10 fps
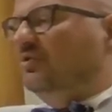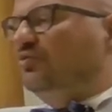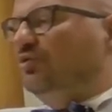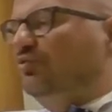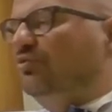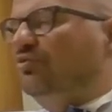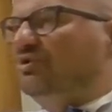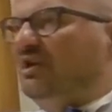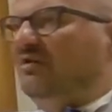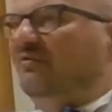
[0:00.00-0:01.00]
So you
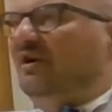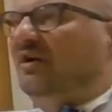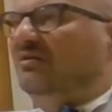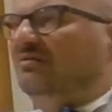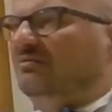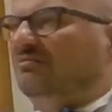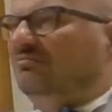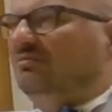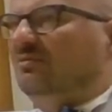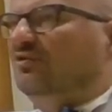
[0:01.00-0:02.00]
say that
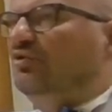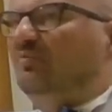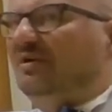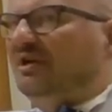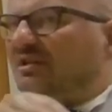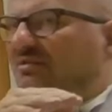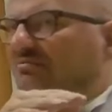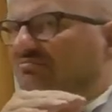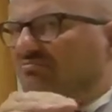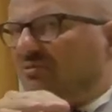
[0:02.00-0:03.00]
you
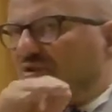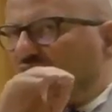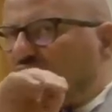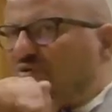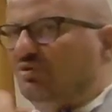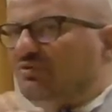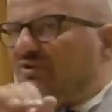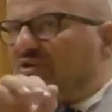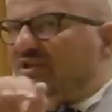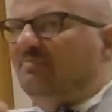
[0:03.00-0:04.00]
use
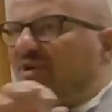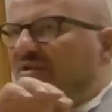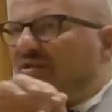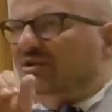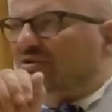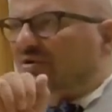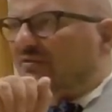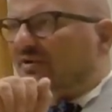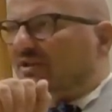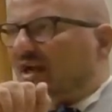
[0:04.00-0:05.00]
the same prediction
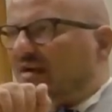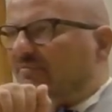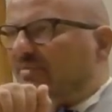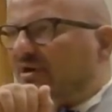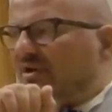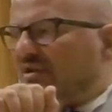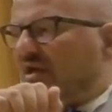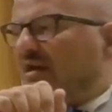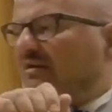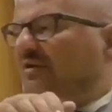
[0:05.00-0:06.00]
all the time,
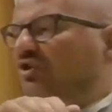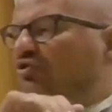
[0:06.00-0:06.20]
but then you